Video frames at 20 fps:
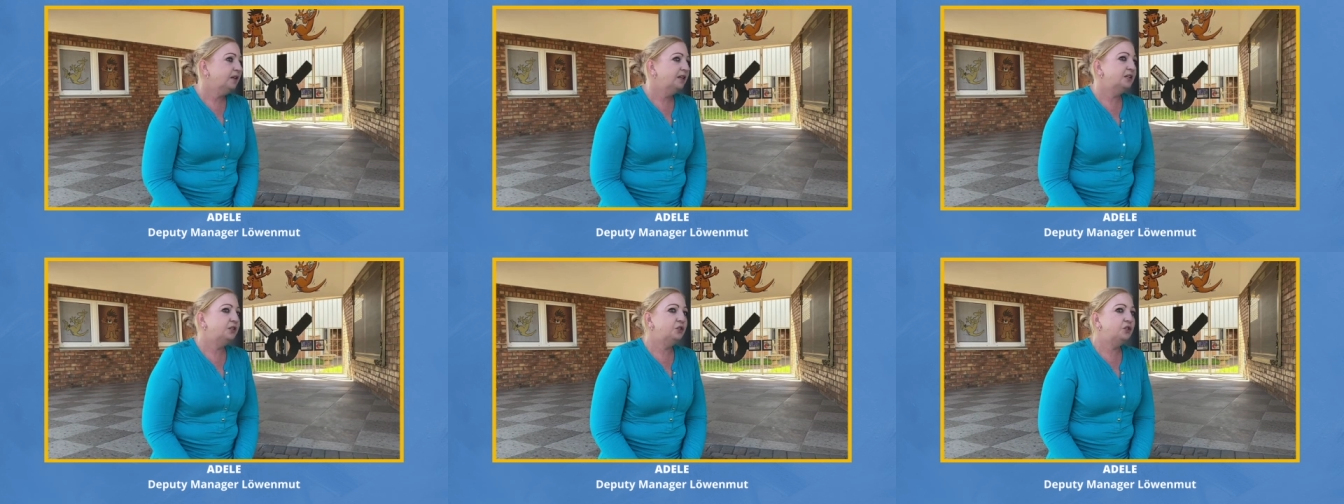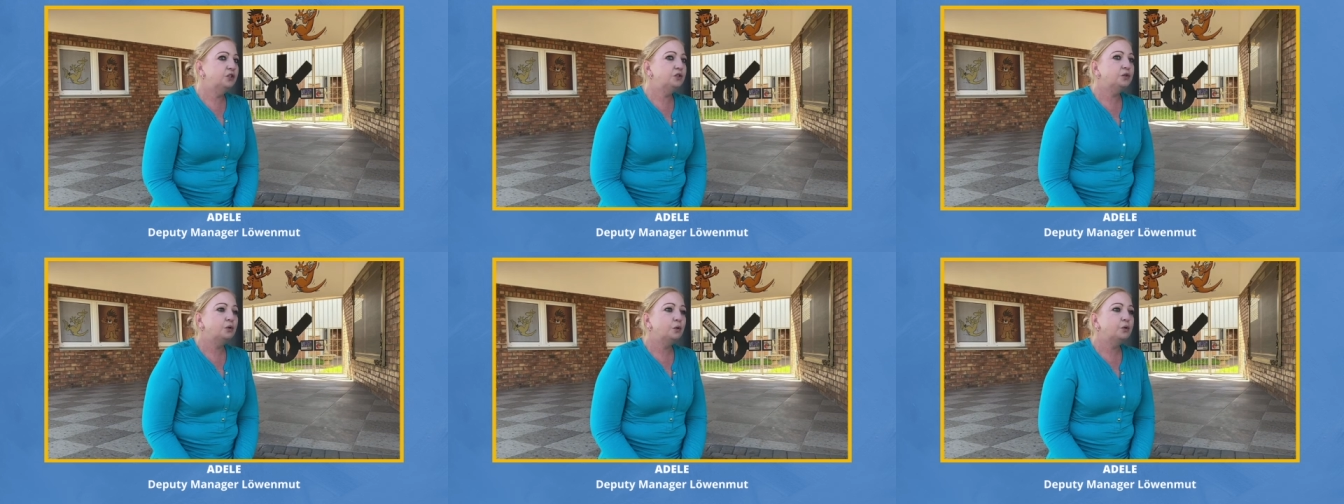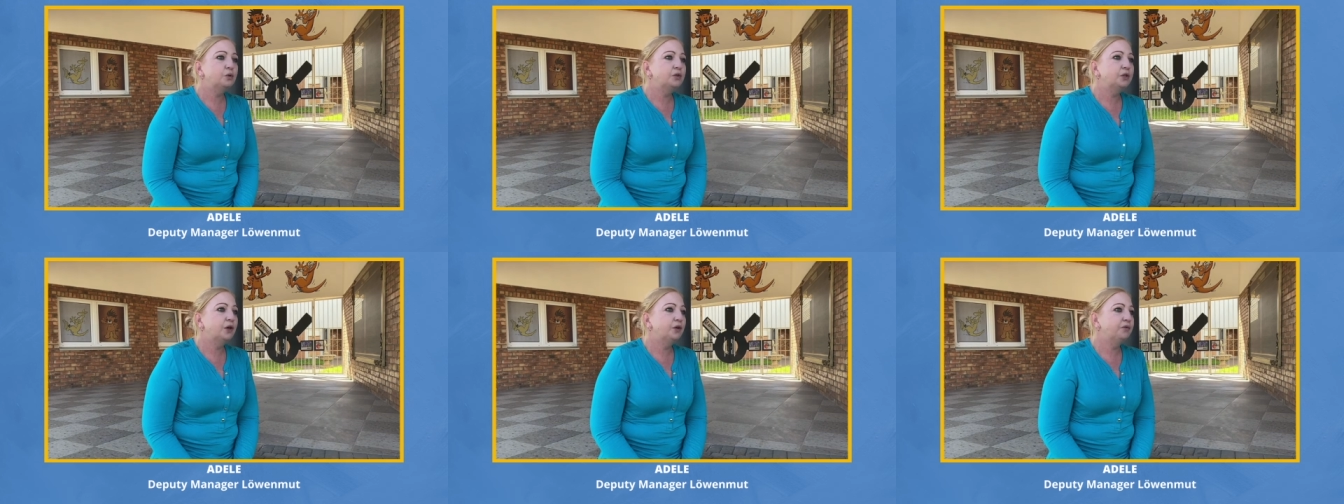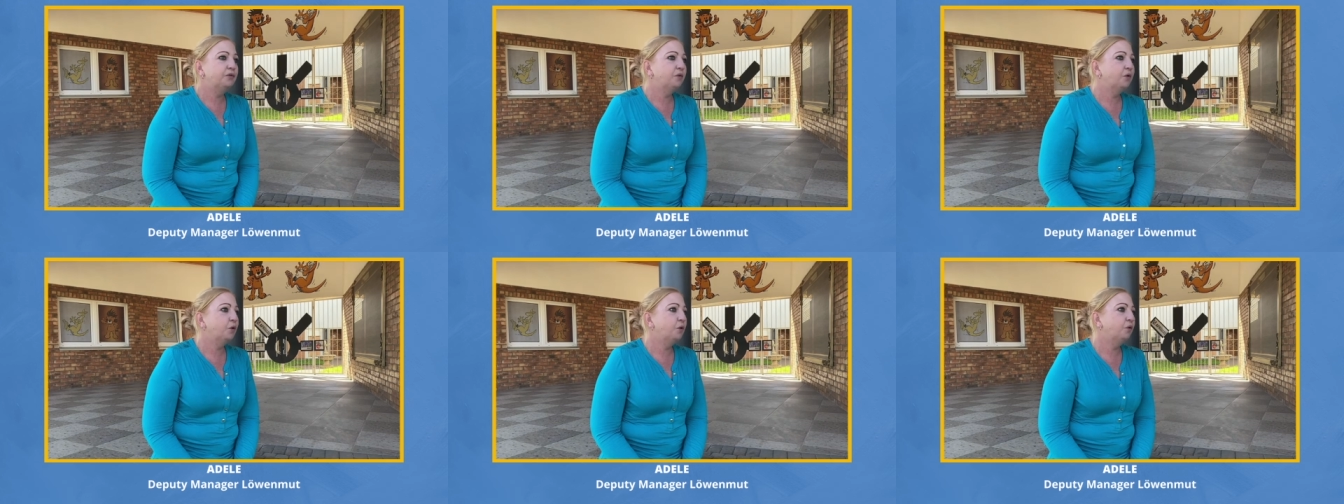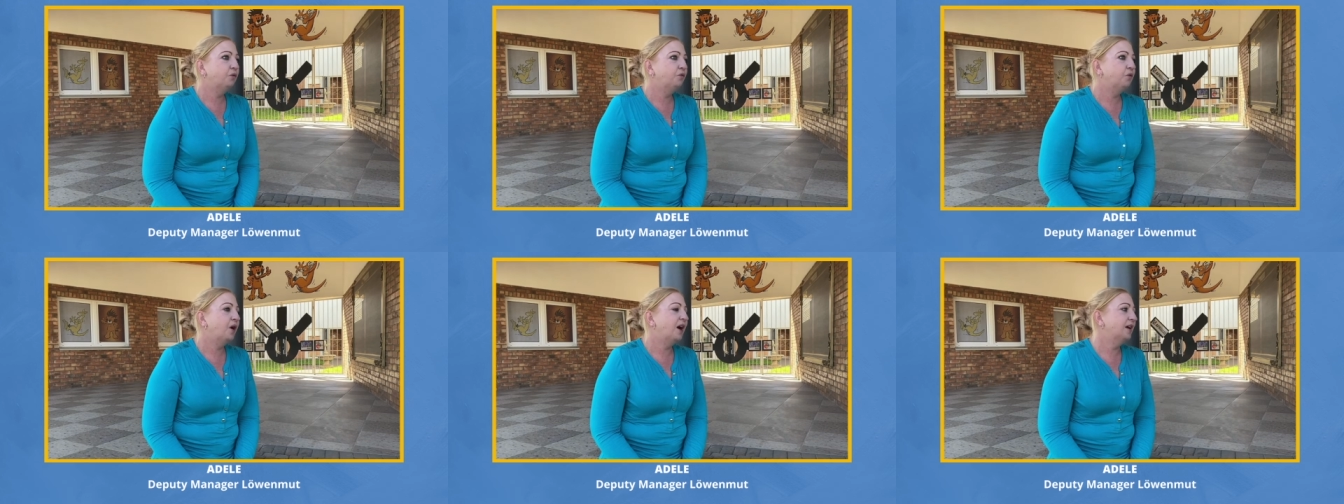It's just also
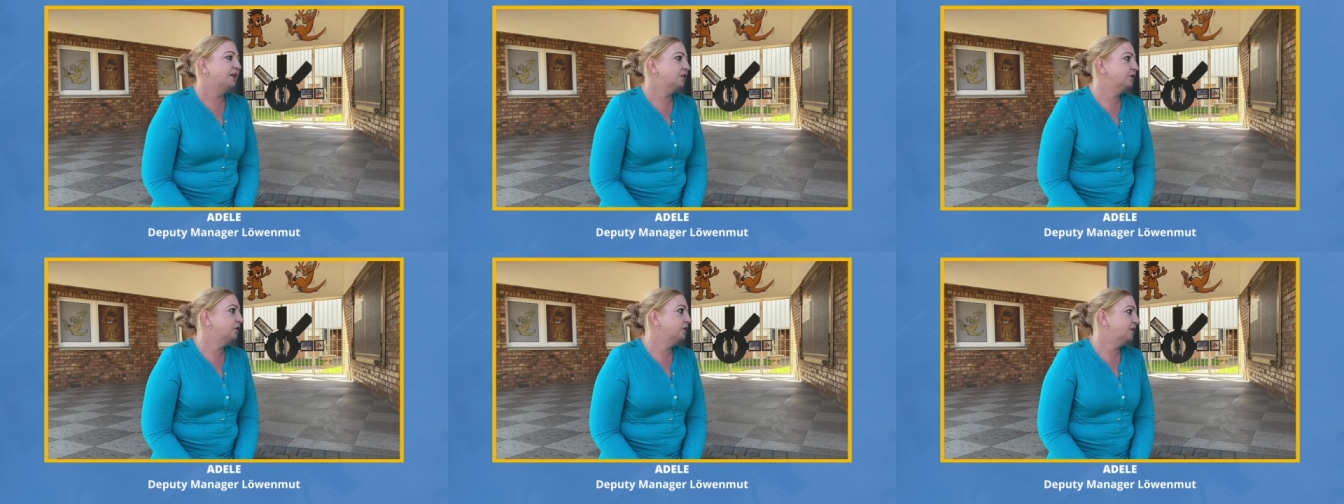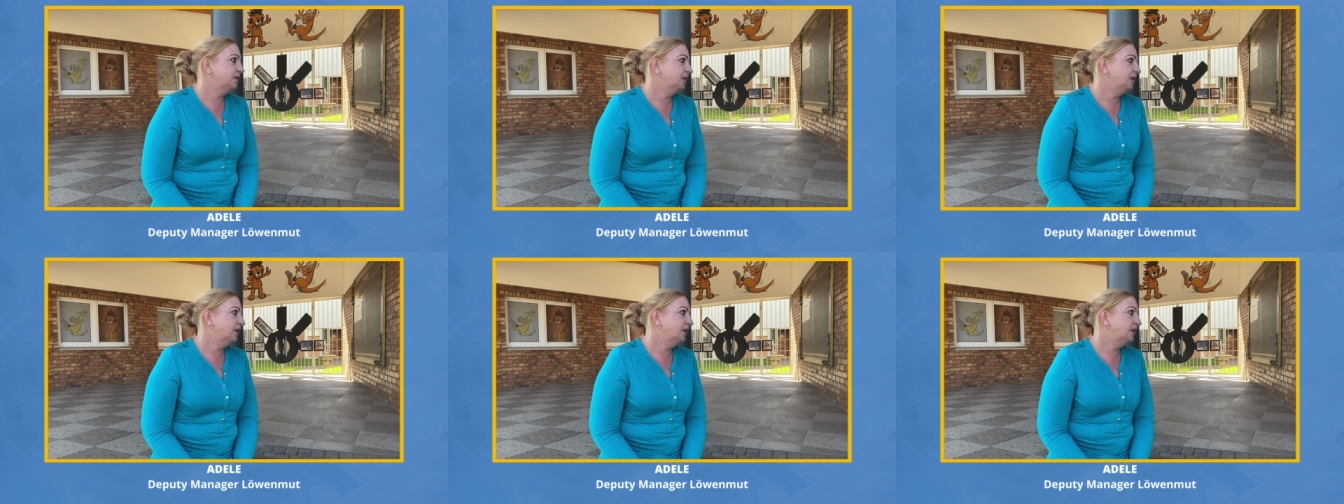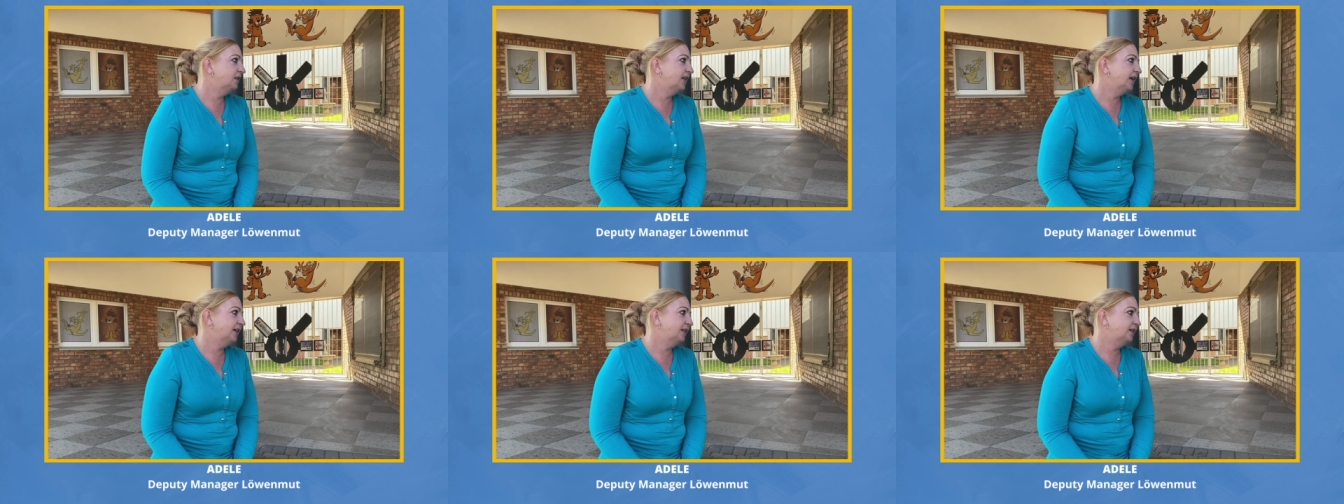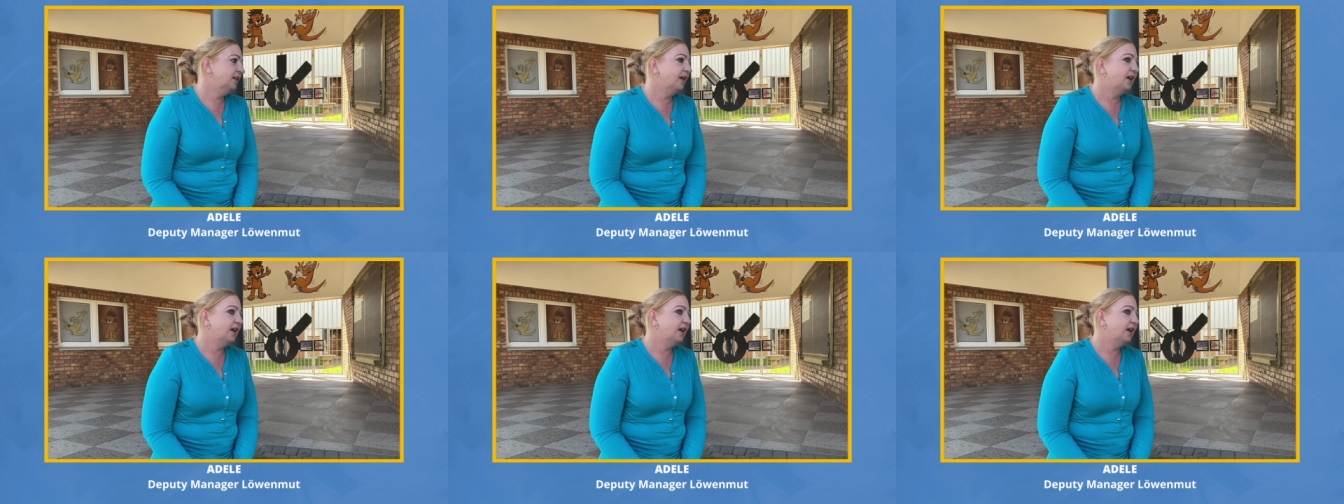for, for us to see that